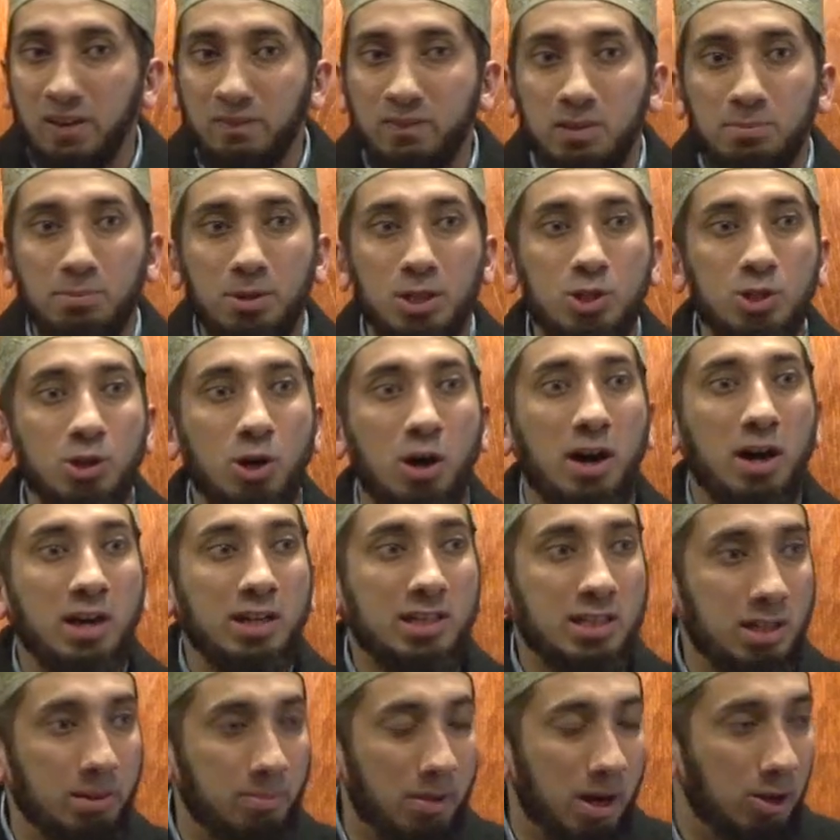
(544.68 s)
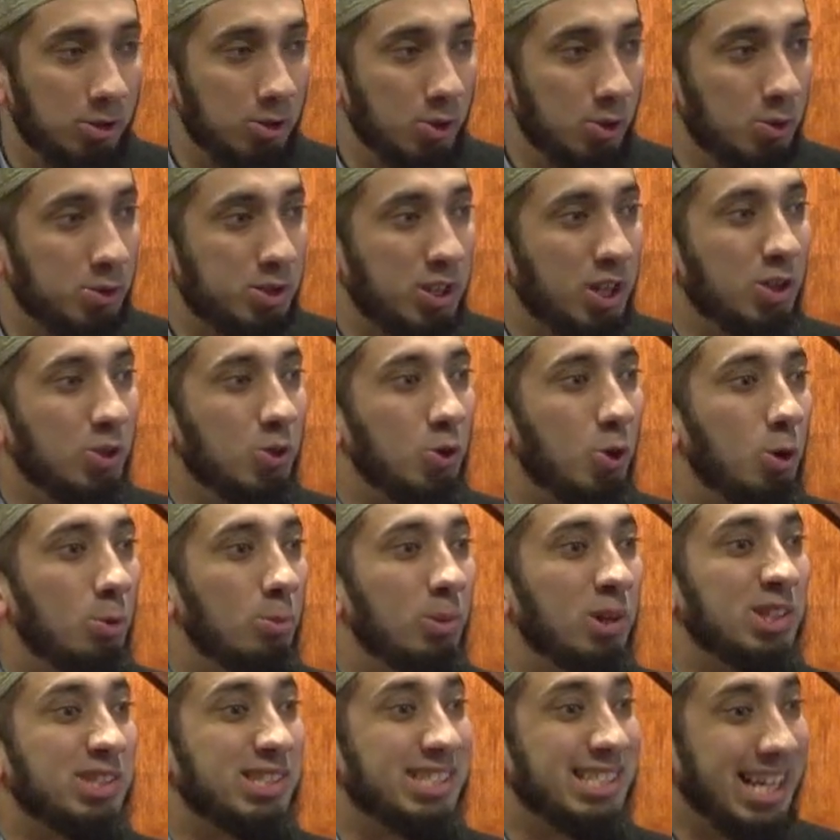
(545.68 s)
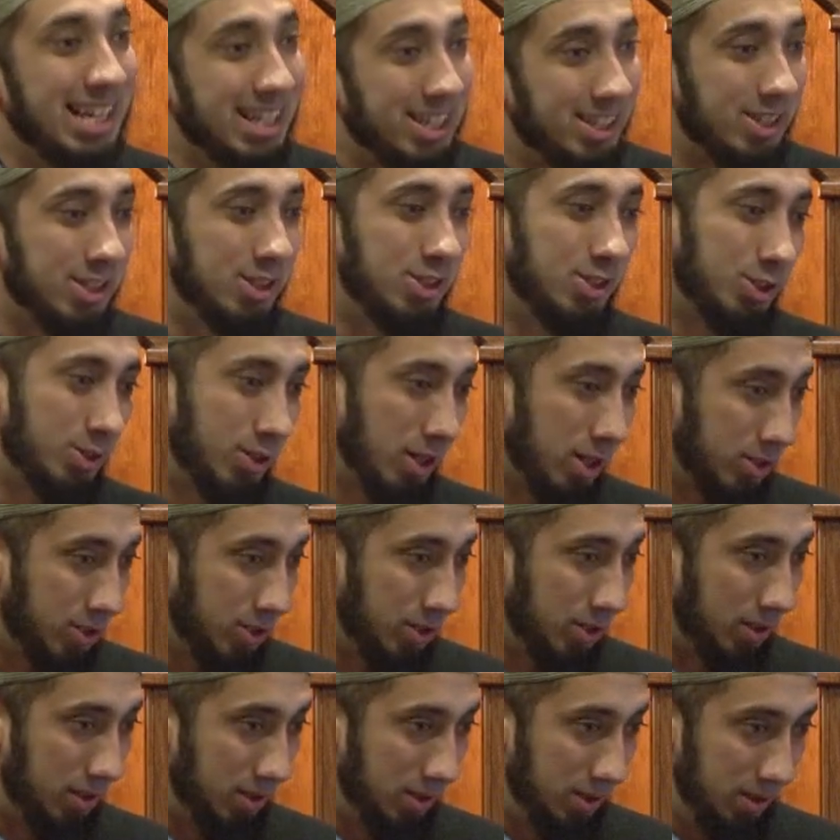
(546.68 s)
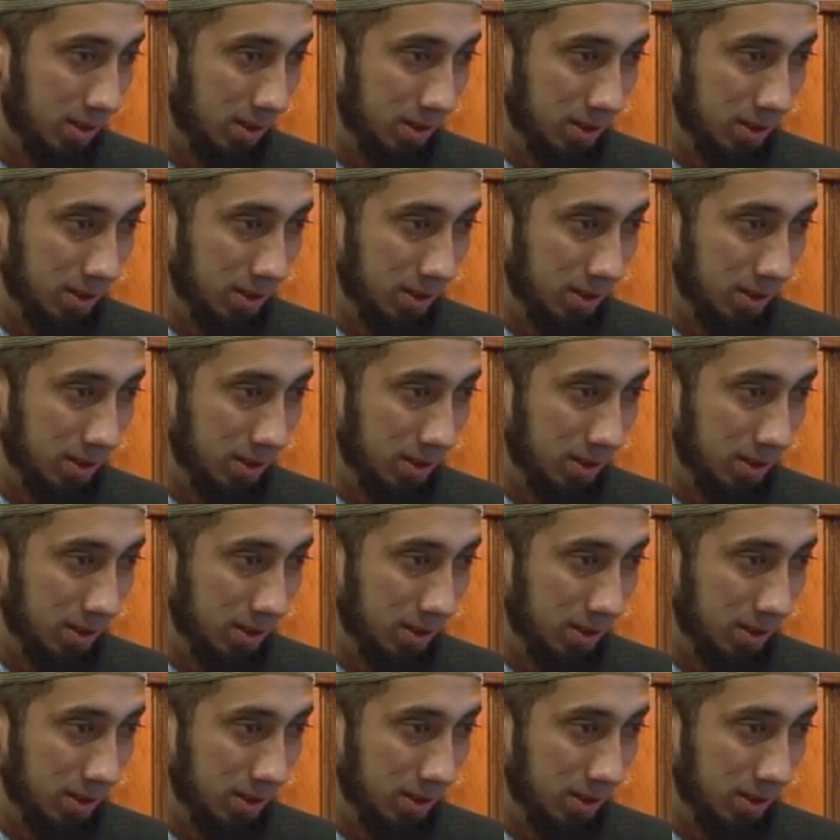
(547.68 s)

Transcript: even be talked about using normal sentence structure.